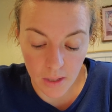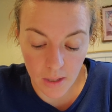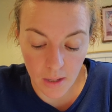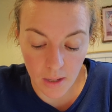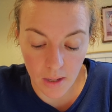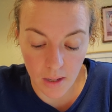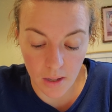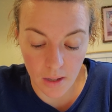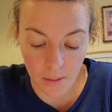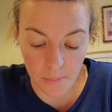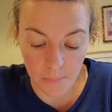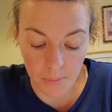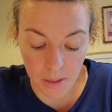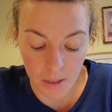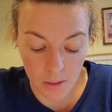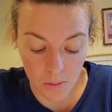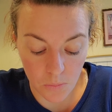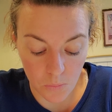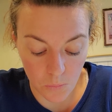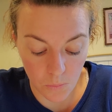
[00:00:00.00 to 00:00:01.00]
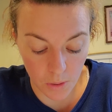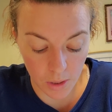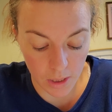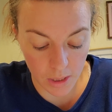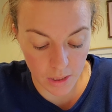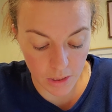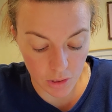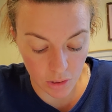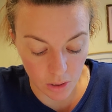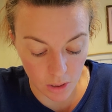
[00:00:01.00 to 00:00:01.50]
we're going
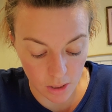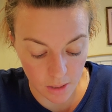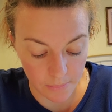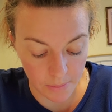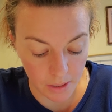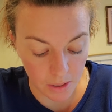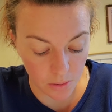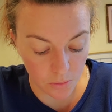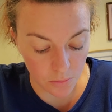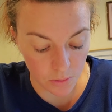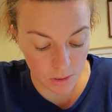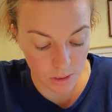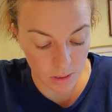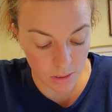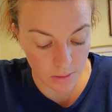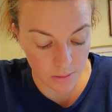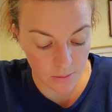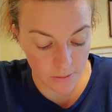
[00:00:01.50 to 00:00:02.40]
to talk about